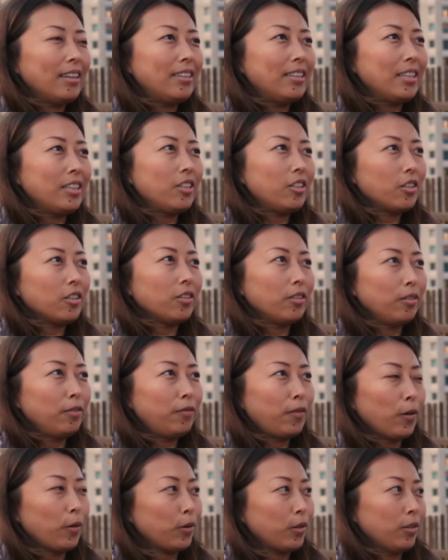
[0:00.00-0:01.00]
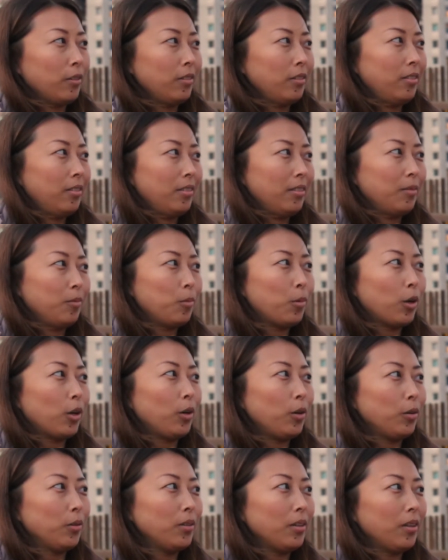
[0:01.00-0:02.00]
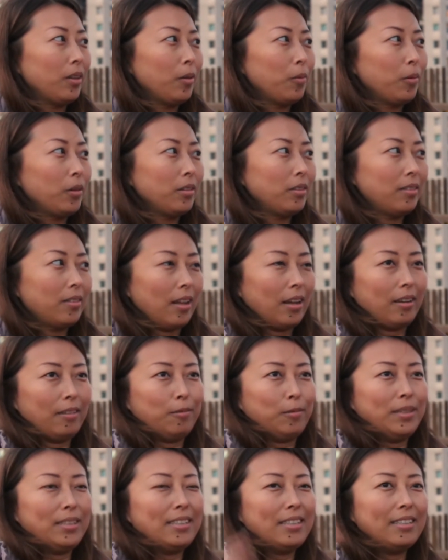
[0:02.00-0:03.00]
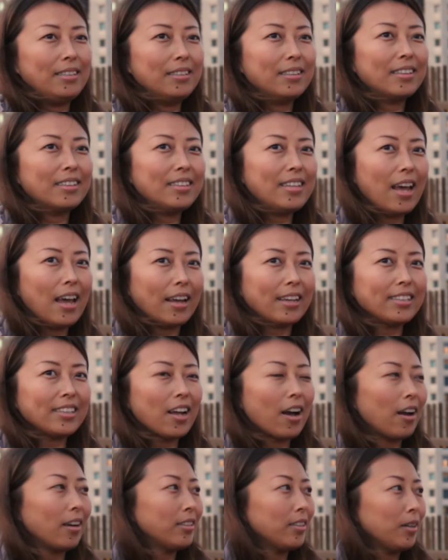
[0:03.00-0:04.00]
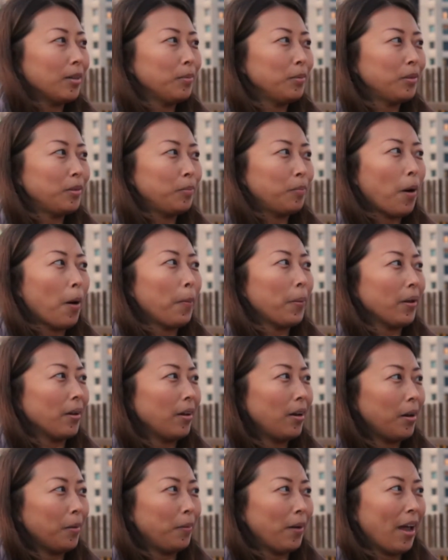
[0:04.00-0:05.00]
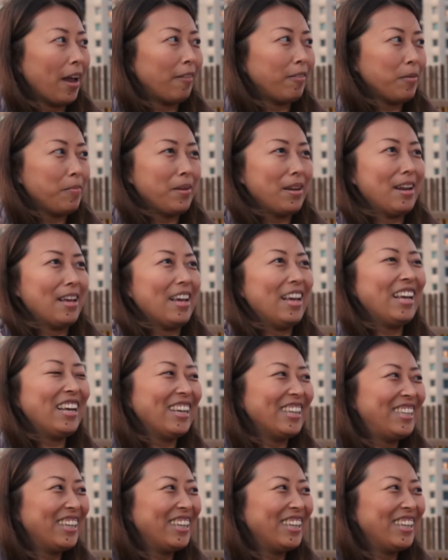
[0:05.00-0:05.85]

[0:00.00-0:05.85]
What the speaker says: digital focused world, and then we see tech startups popping up every minute